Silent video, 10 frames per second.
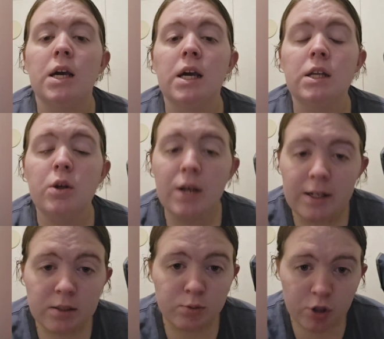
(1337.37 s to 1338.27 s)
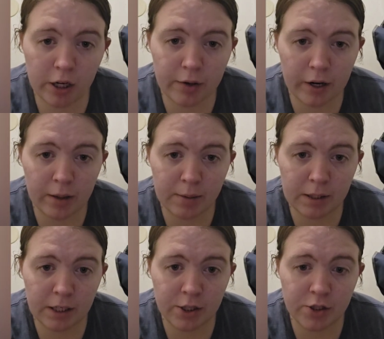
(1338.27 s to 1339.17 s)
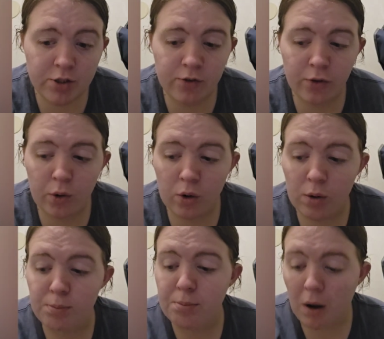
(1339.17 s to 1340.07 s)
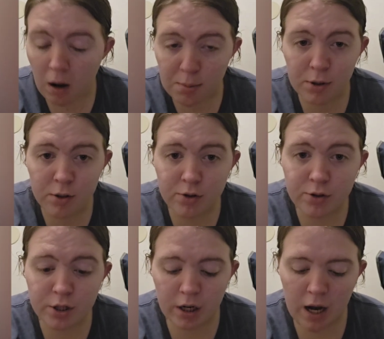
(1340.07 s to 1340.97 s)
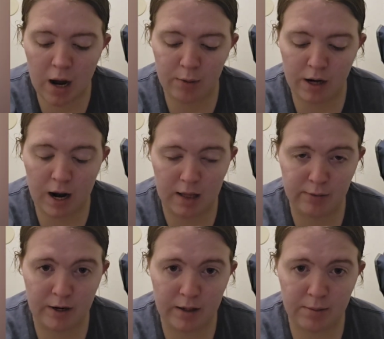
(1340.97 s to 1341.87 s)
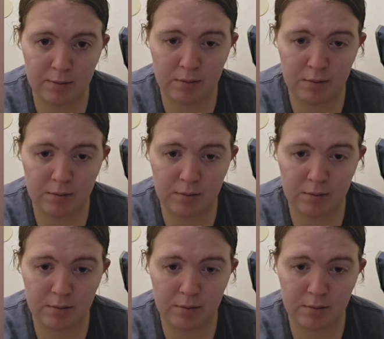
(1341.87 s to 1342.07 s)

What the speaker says: and you have some tray recommendations for bobbers, I would highly recommend.